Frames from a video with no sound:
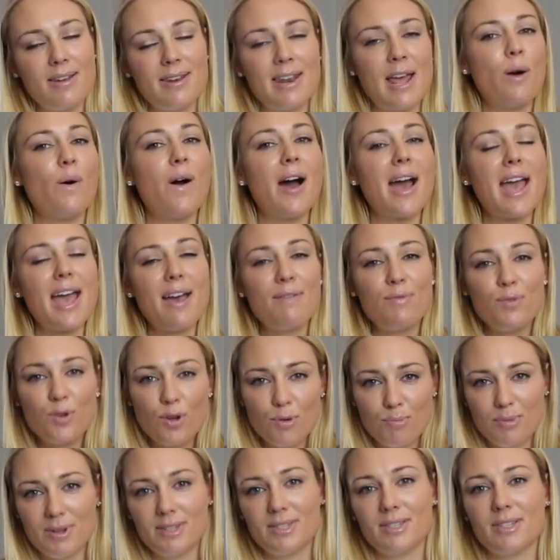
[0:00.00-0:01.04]
Now, I have
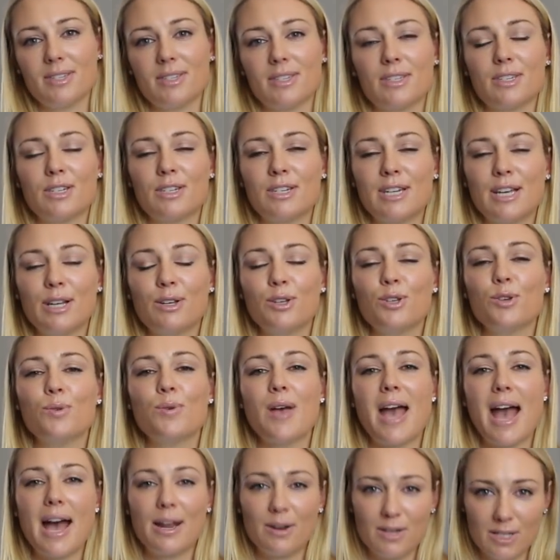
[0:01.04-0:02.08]
no businesses to tell you
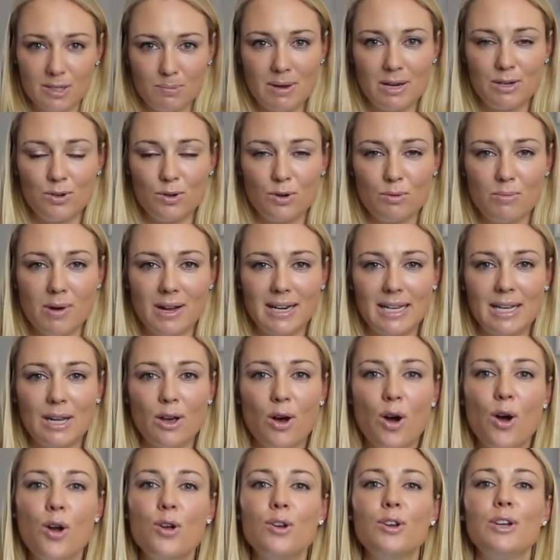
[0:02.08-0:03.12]
how to spend your money.
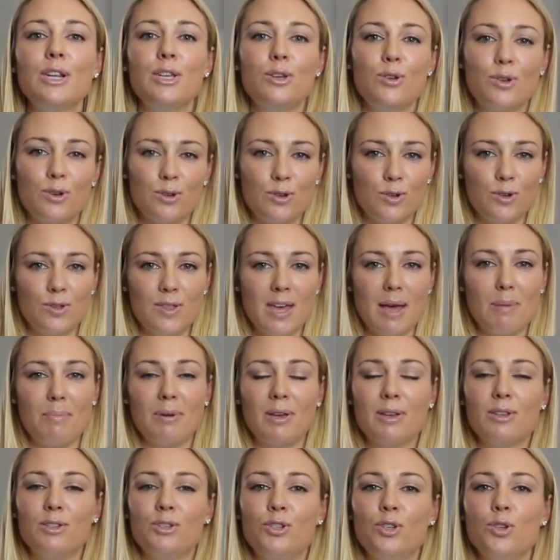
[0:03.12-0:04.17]
Only you can do
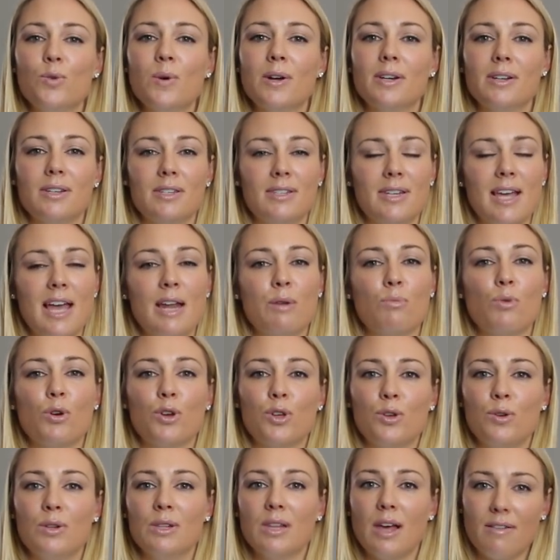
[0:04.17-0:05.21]
that because you understand
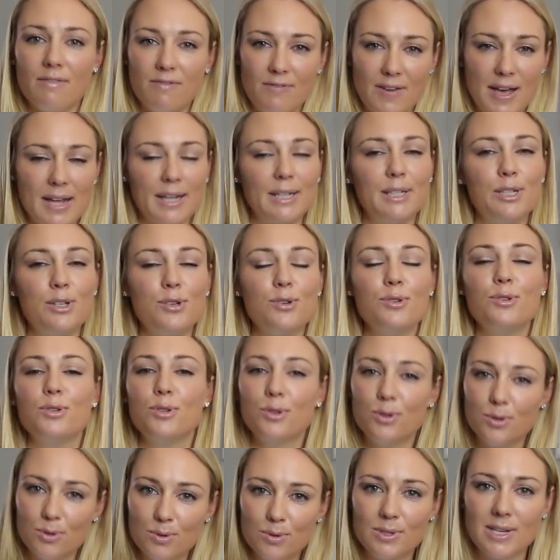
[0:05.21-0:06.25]
what you love, value,
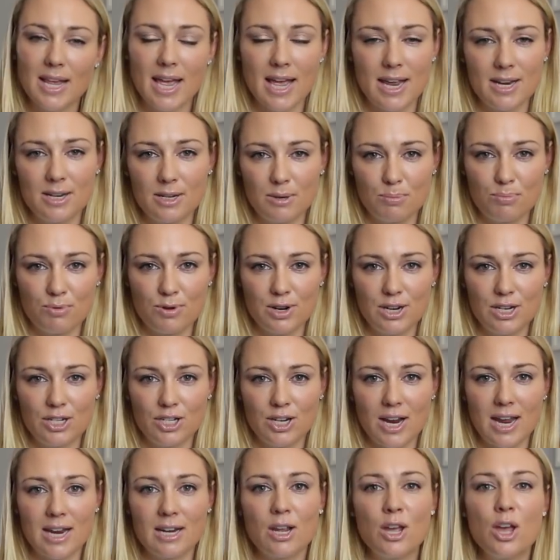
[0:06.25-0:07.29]
use, and
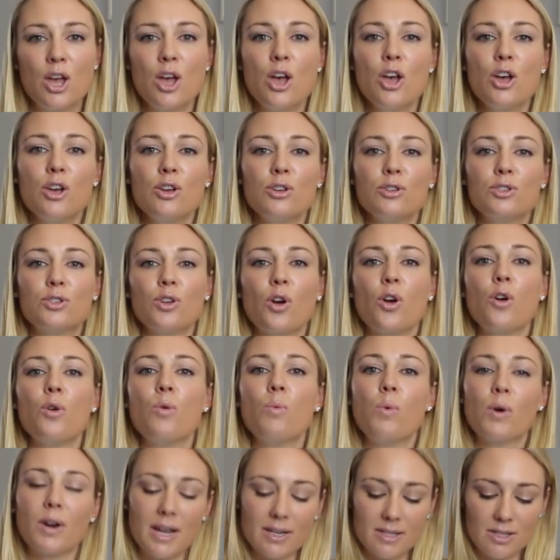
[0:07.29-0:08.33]
appreciate. So,
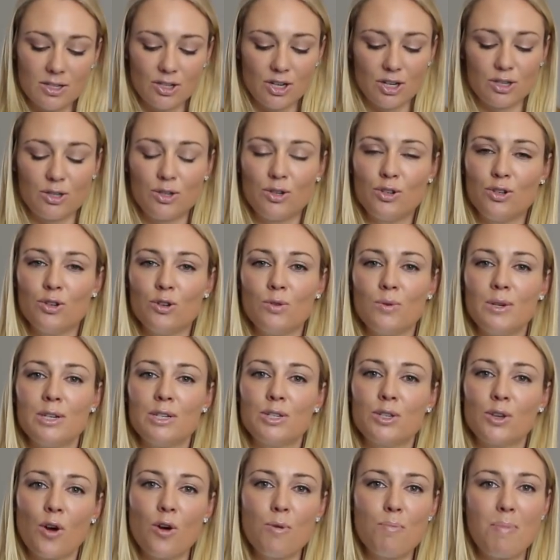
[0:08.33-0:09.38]
what I suggest you do
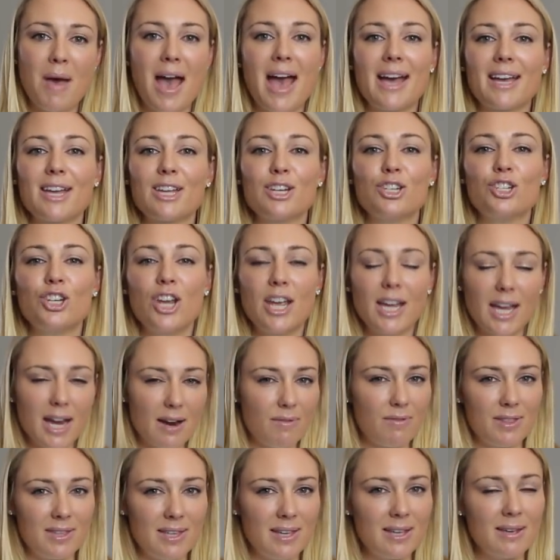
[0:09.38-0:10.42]
is go back, check
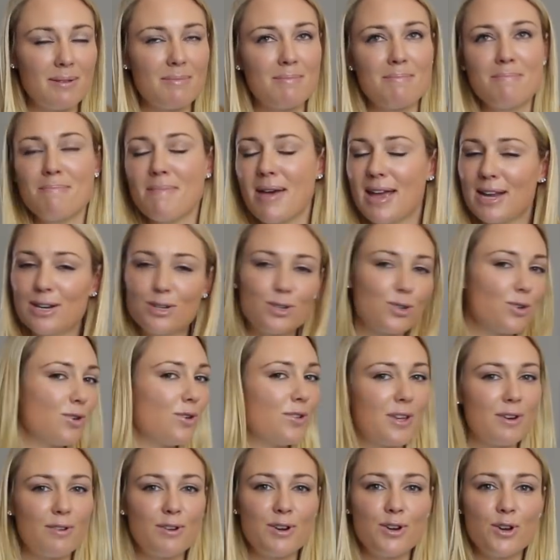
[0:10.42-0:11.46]
everything, make
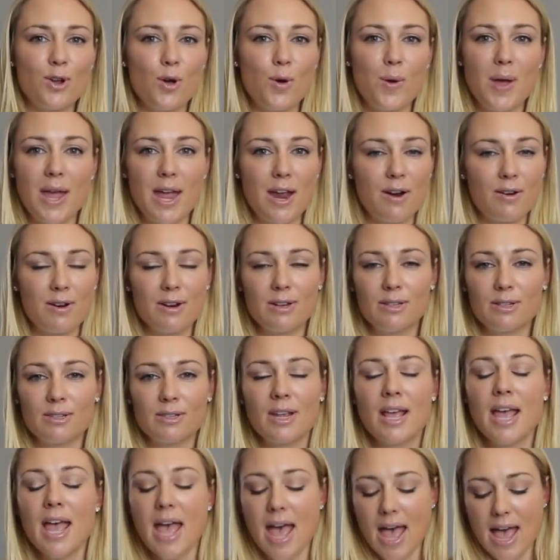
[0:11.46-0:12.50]
sure there are no
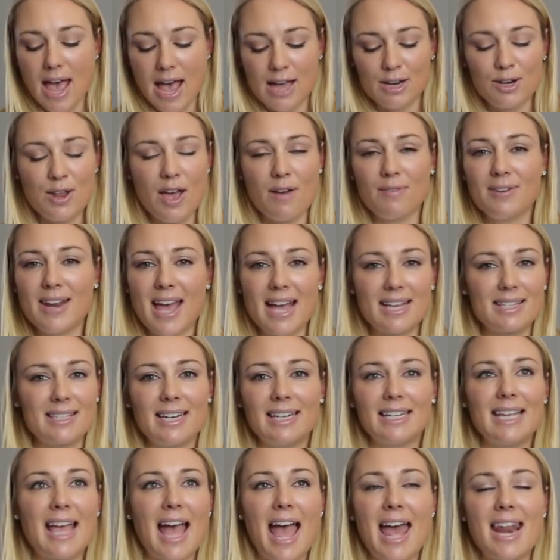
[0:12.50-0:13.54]
errors, and you haven't
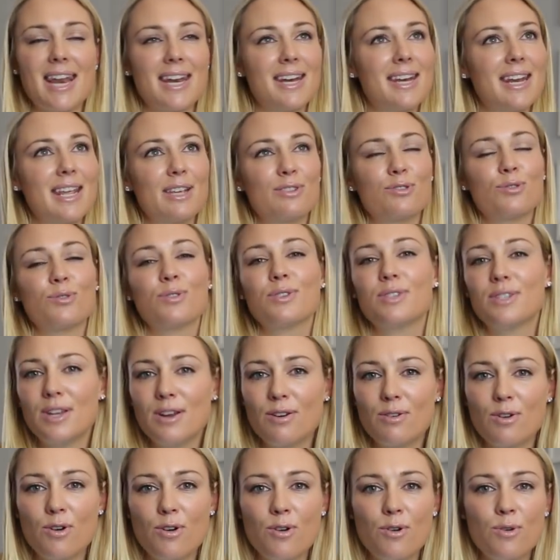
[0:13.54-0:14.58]
accidentally added an extra
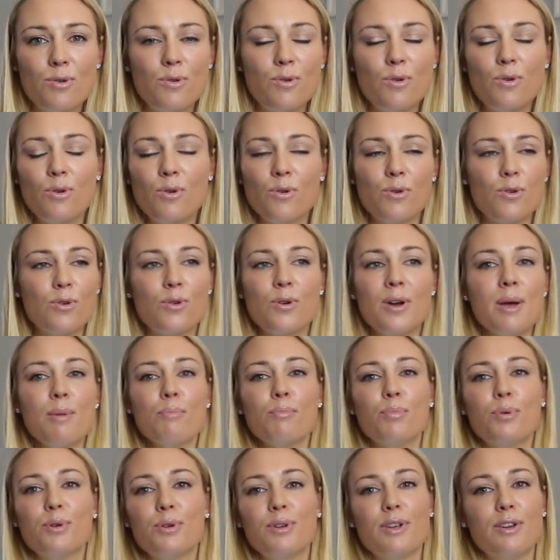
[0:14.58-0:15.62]
zero or
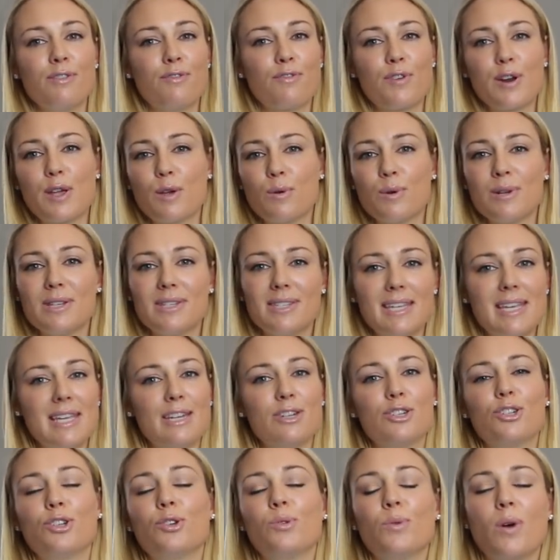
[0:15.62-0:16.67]
put a frequency
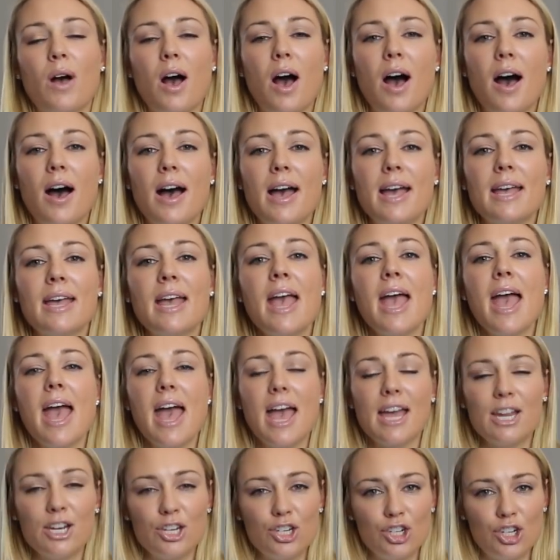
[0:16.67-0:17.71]
in too high
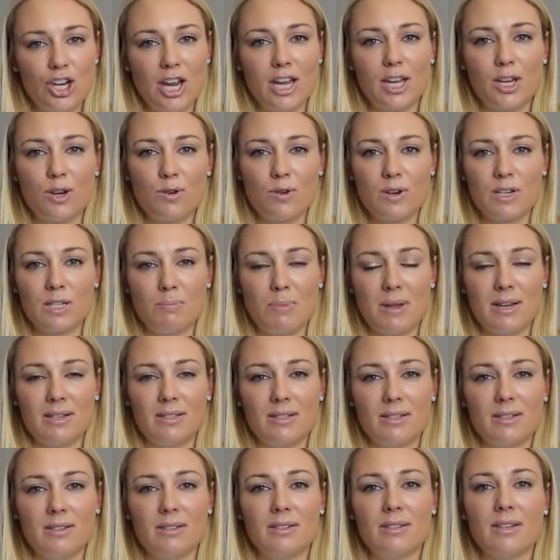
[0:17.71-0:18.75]
and check your
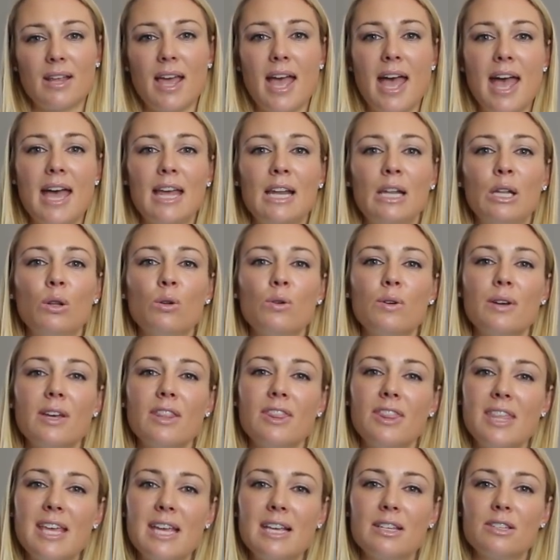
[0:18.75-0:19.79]
expenses and look
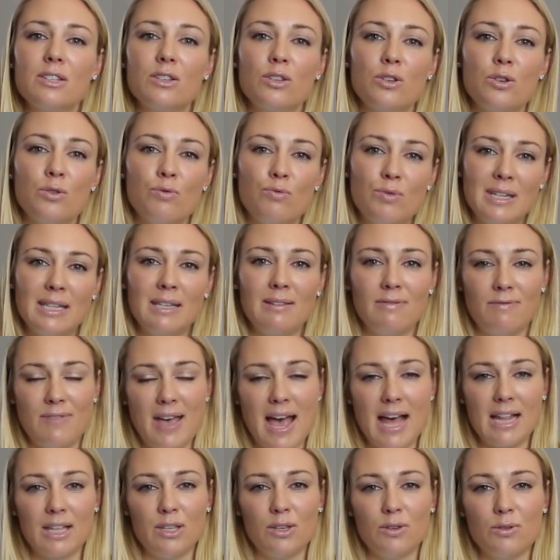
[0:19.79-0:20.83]
at things that you really
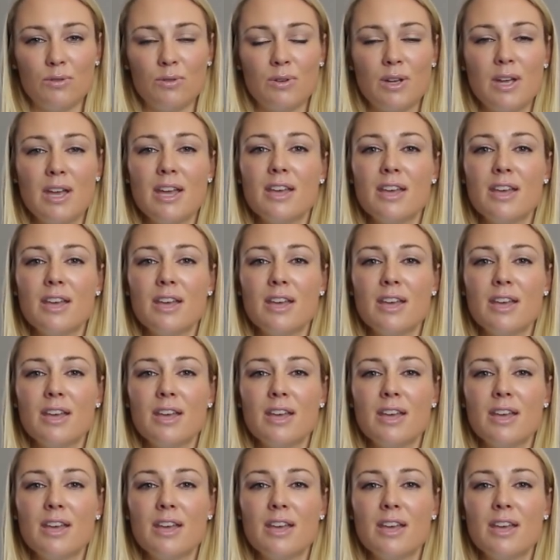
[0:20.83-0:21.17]
value.